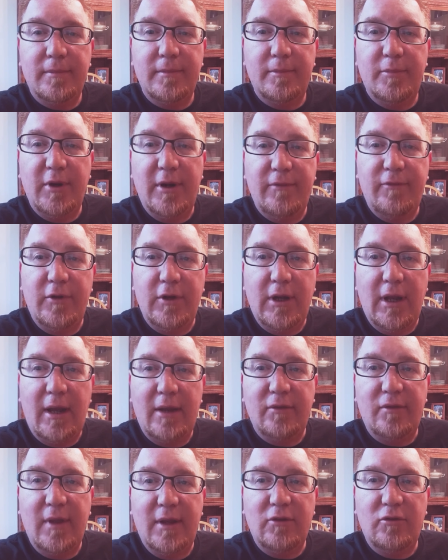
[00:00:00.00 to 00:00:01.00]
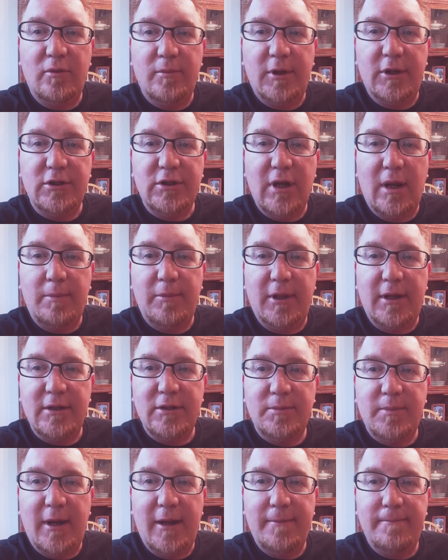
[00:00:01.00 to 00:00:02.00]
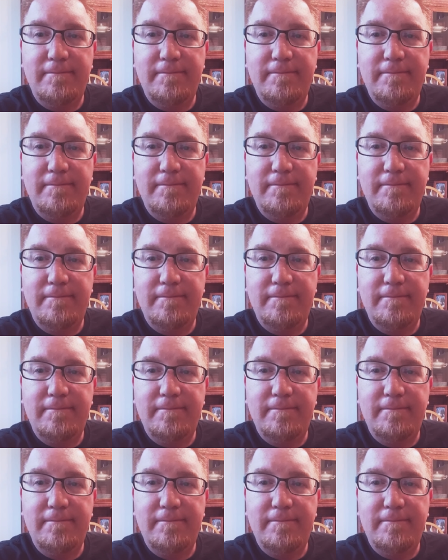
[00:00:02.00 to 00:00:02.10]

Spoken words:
Praying for you guys. Thanks so much. God bless. Bye.